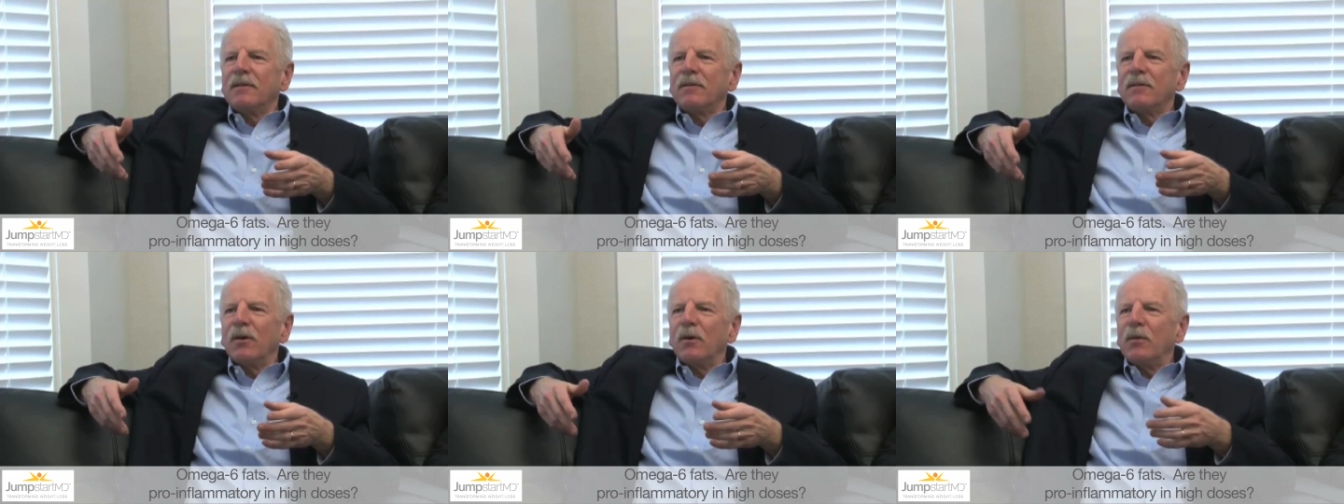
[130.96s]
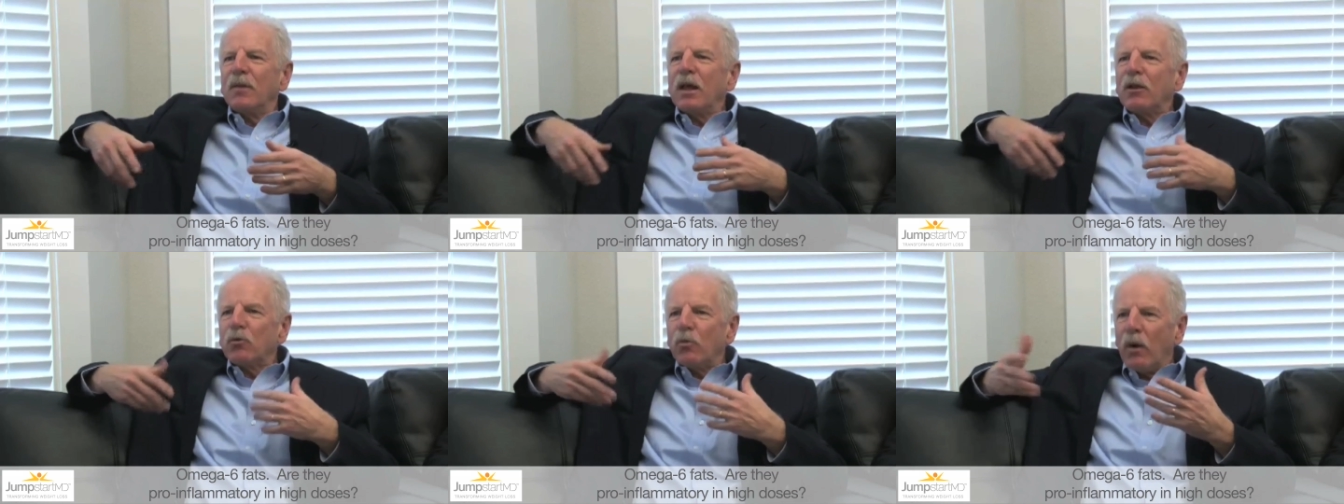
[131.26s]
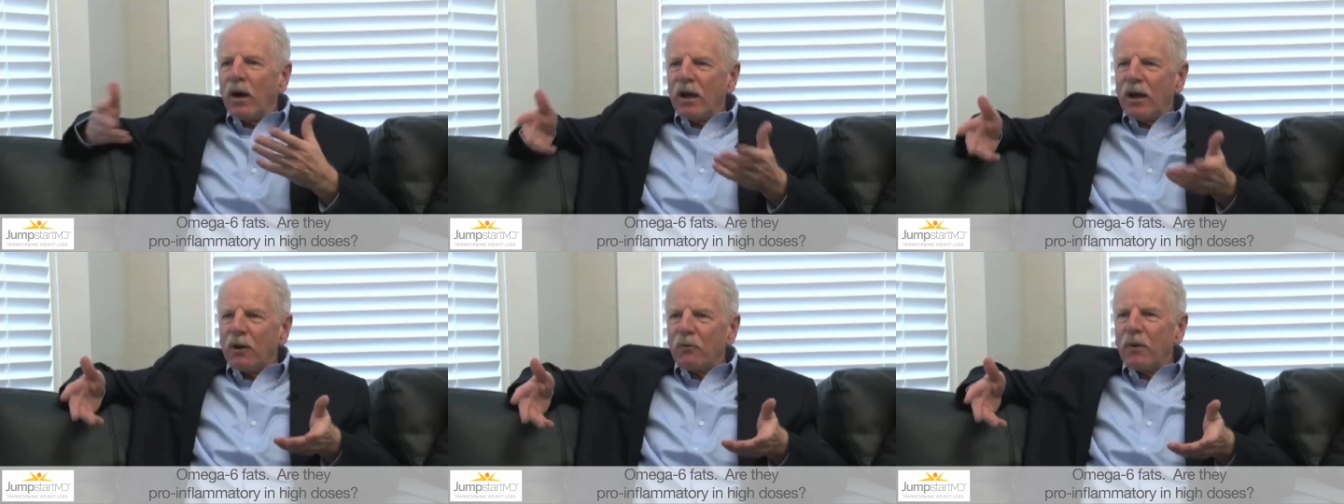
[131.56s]
So that's
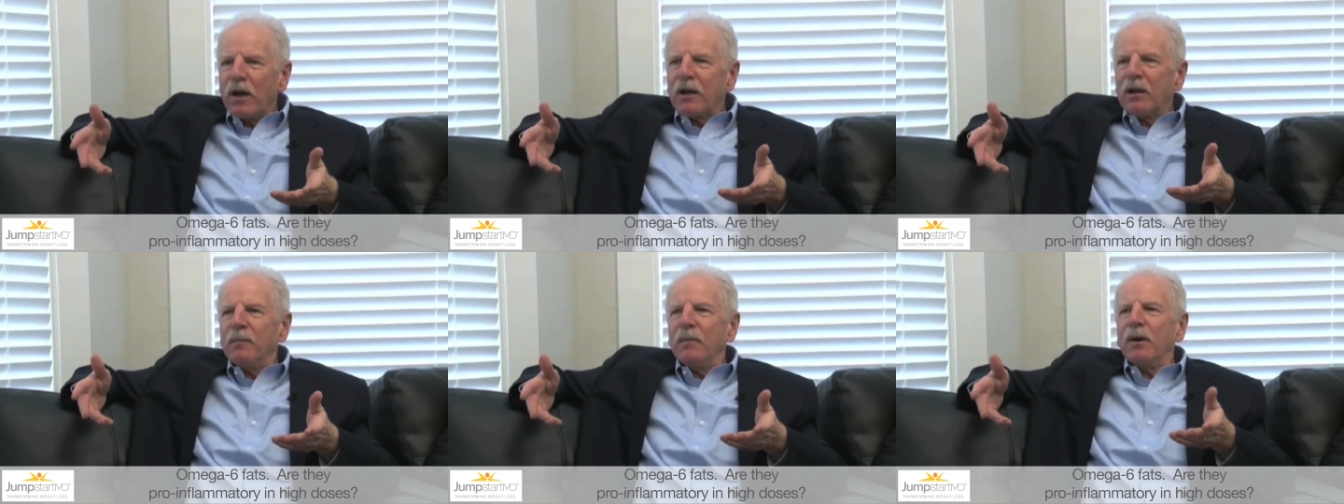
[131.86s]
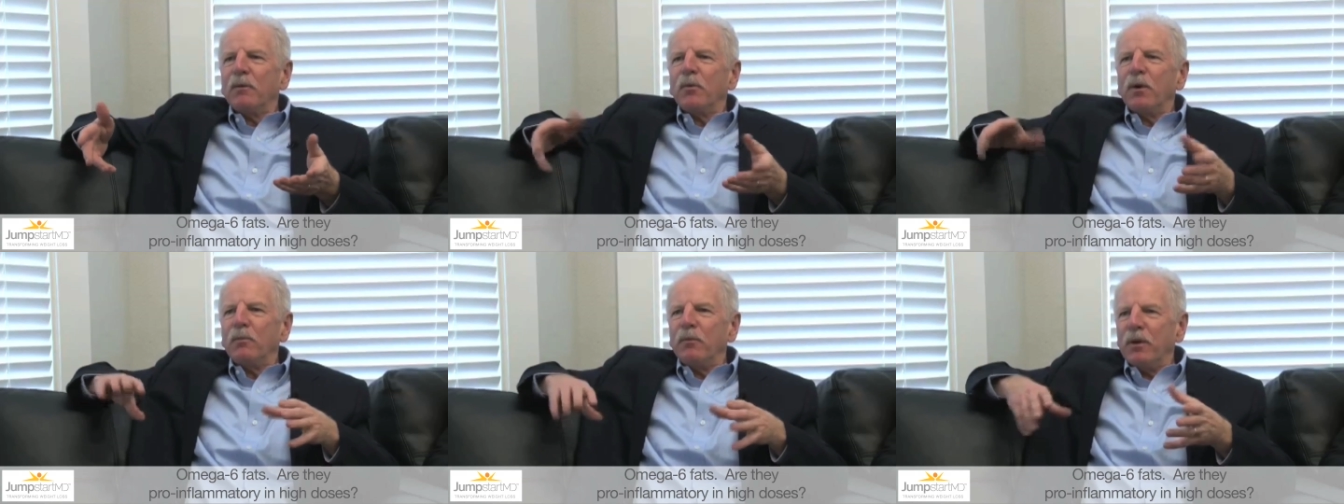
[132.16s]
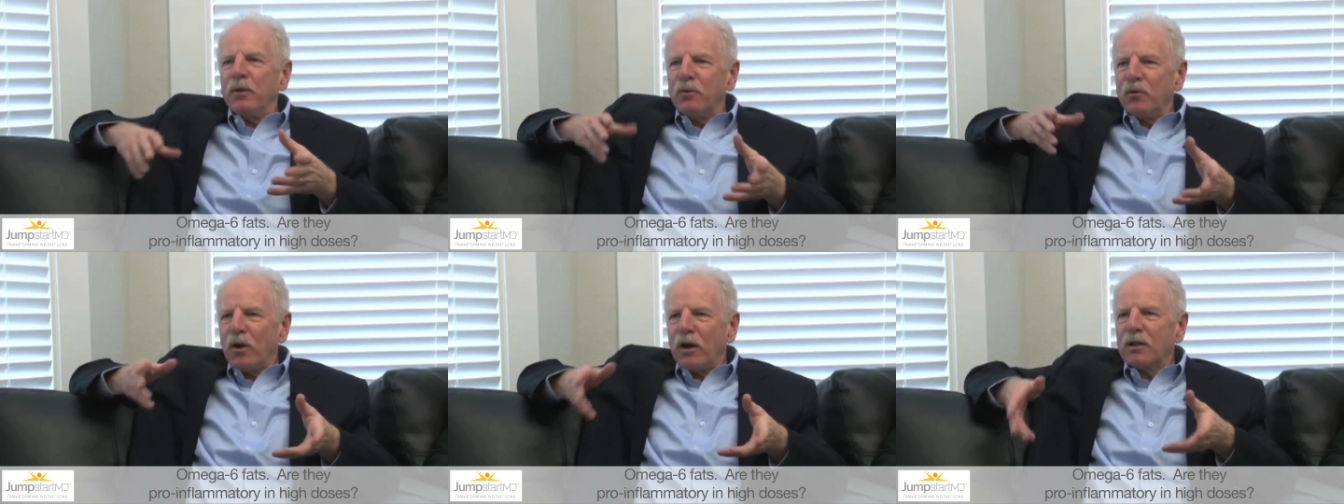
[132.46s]
why I recommend when
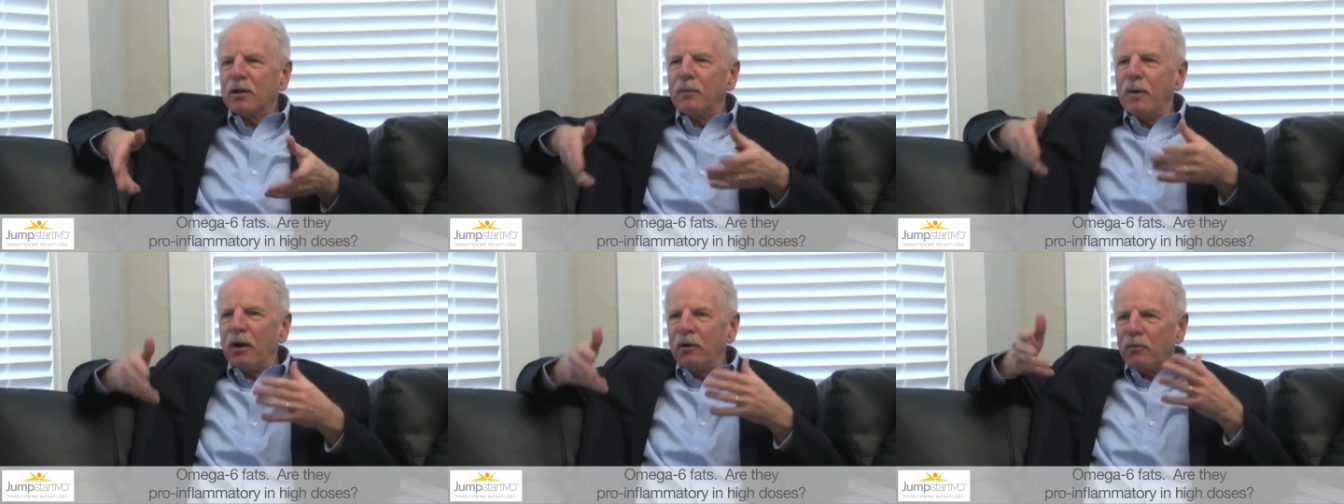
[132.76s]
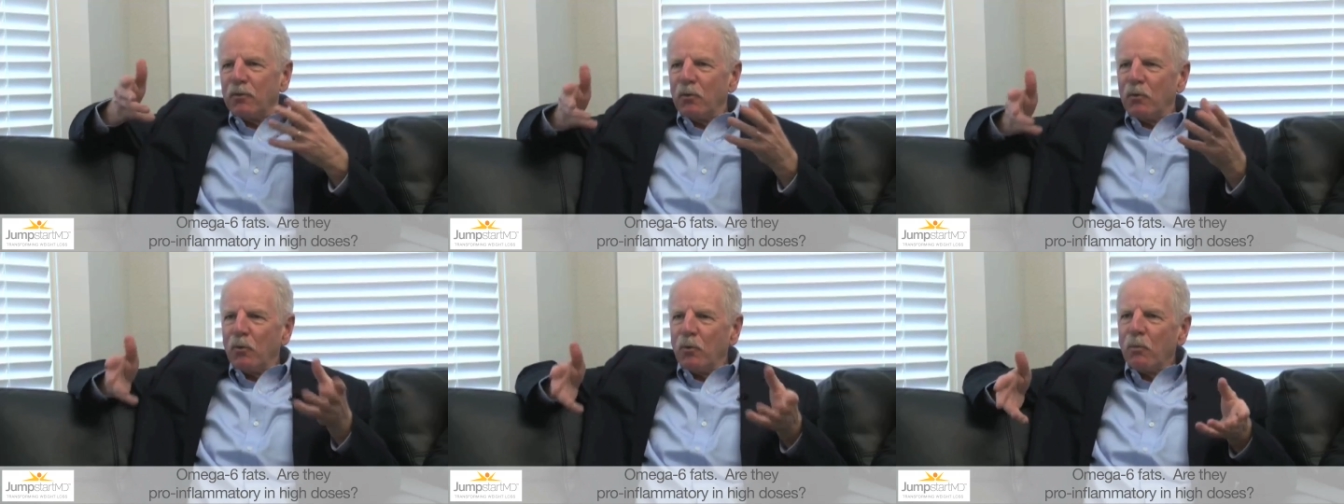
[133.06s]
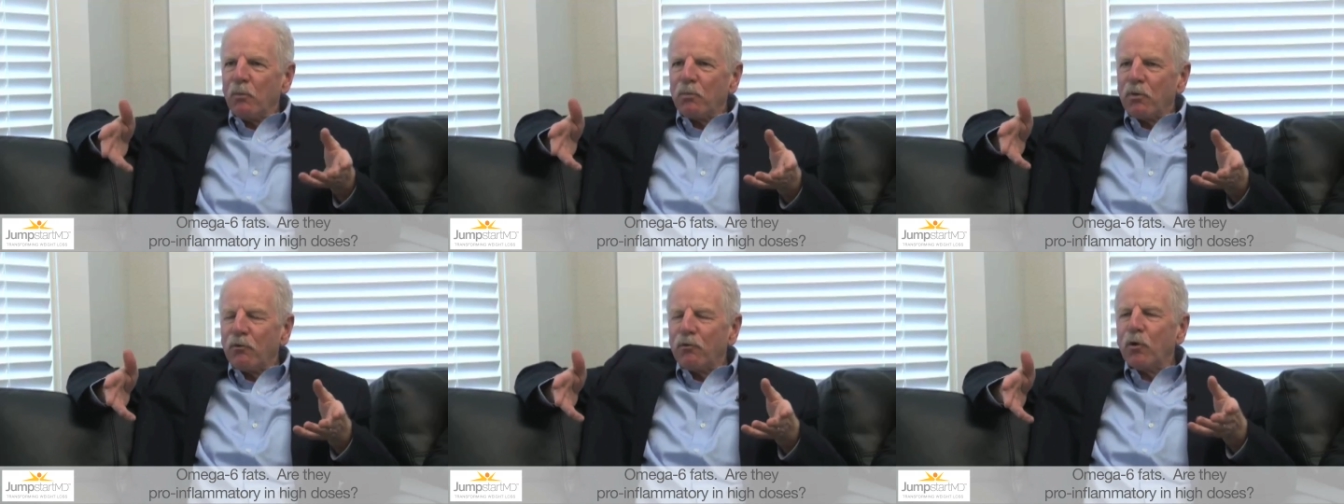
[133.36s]
we talked about
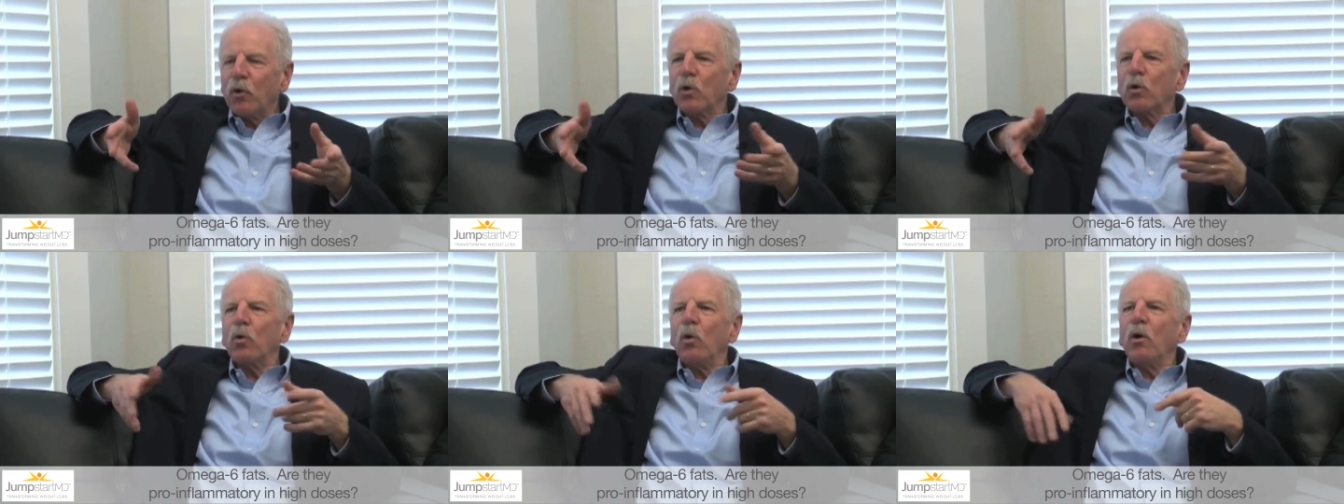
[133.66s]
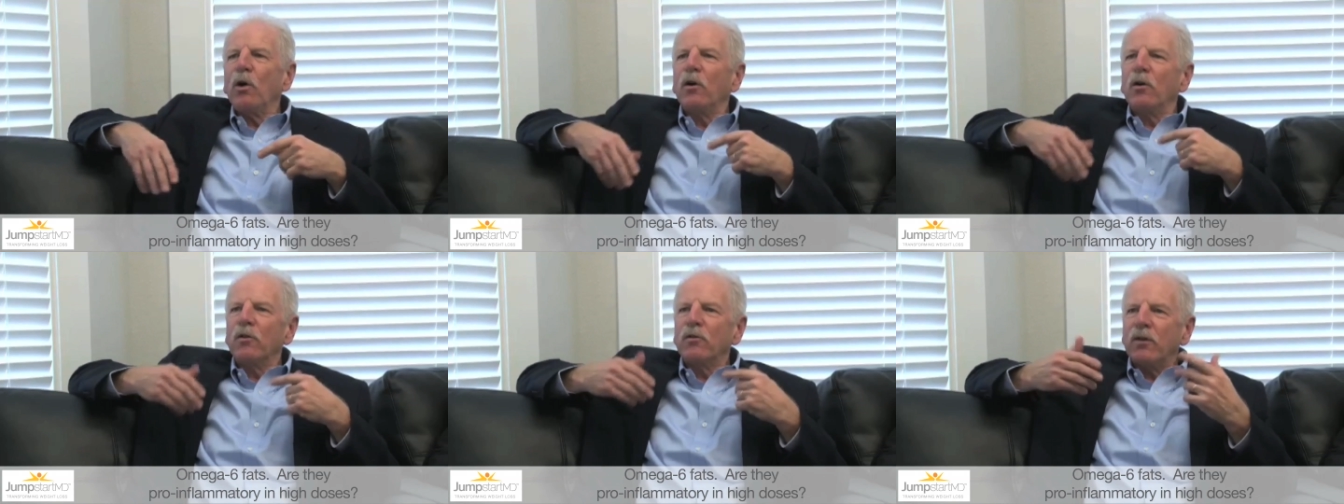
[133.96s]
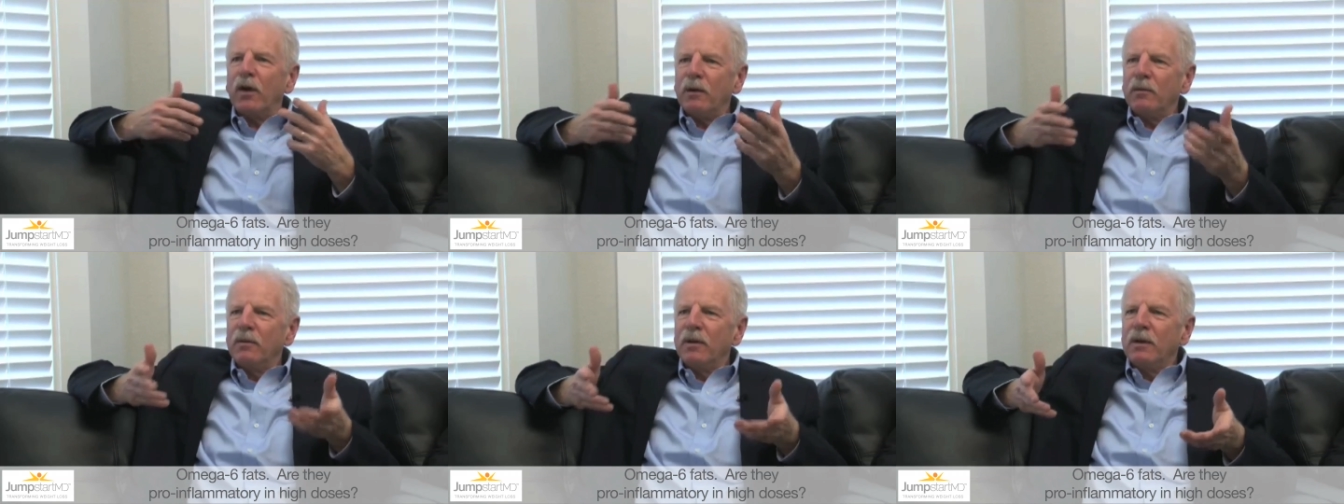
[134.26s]
preferred oils,
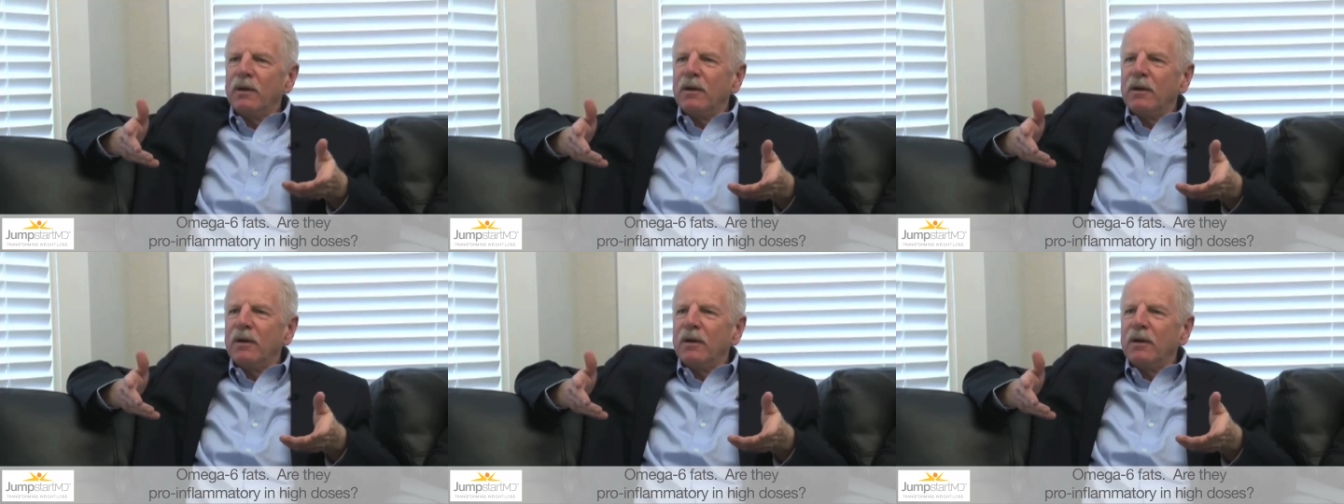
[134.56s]
I,